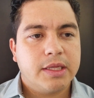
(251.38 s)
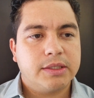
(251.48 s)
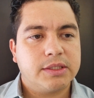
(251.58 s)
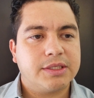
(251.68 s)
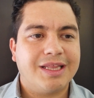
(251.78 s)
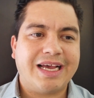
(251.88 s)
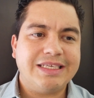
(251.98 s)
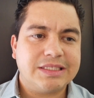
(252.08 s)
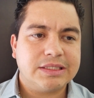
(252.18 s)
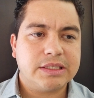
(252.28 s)
This is a
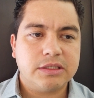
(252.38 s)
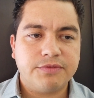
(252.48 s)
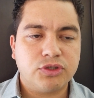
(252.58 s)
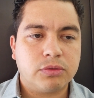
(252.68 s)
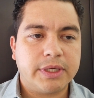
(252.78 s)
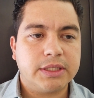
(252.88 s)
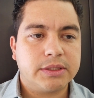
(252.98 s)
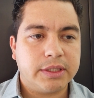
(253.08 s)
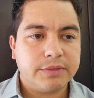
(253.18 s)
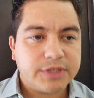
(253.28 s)
licensed individual by the
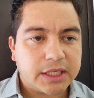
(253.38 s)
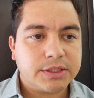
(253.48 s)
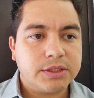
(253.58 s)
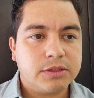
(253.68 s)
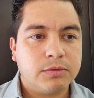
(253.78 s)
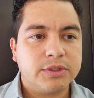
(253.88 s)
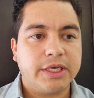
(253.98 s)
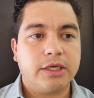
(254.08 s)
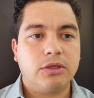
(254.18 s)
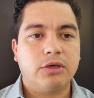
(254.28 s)
state of Texas who will
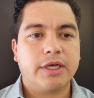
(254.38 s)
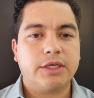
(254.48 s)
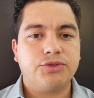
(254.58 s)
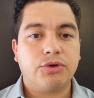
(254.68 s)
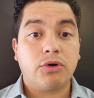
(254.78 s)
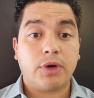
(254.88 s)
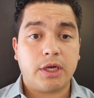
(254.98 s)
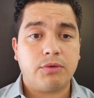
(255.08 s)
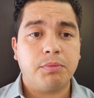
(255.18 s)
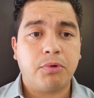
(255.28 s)
take a look at your
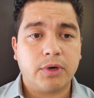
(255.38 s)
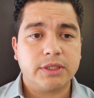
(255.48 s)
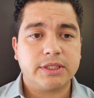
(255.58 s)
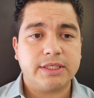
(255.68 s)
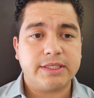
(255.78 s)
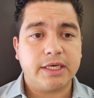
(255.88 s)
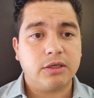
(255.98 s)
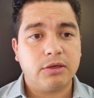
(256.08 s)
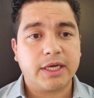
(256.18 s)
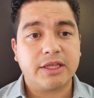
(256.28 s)
credit report and take
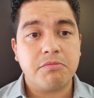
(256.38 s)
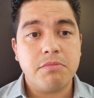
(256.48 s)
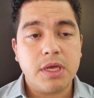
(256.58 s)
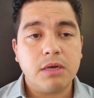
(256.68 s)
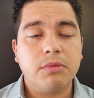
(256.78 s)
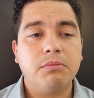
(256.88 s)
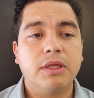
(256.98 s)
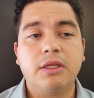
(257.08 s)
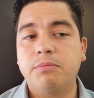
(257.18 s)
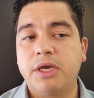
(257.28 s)
a look at the minimum
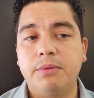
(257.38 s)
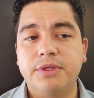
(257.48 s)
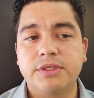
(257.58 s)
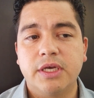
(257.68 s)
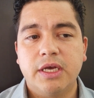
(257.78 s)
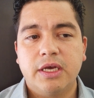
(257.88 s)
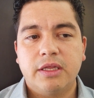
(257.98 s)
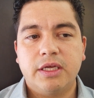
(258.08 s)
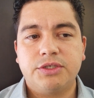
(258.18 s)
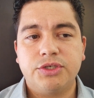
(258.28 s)
monthly payments
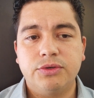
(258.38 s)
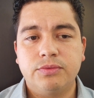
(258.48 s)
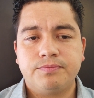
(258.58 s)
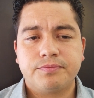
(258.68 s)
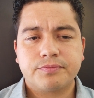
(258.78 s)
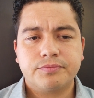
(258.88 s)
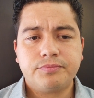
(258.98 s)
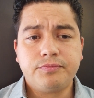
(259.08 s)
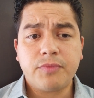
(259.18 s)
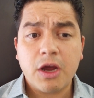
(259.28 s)
that you
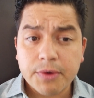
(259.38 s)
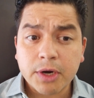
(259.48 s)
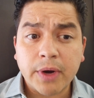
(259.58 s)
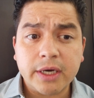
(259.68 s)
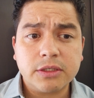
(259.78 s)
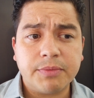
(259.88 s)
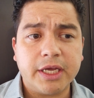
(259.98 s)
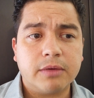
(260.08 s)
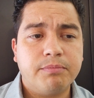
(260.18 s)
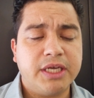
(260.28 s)
are required to
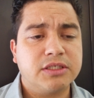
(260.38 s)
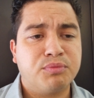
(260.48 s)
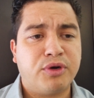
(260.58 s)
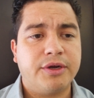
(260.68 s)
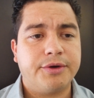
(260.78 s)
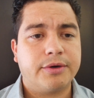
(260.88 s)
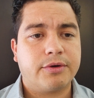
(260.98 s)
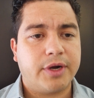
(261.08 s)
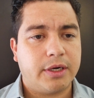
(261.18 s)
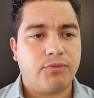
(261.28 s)
make based upon your
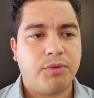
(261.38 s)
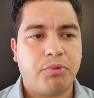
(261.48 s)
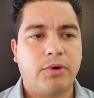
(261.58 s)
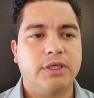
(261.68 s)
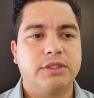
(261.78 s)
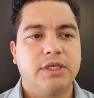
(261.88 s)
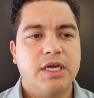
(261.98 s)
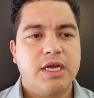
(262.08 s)
credit report.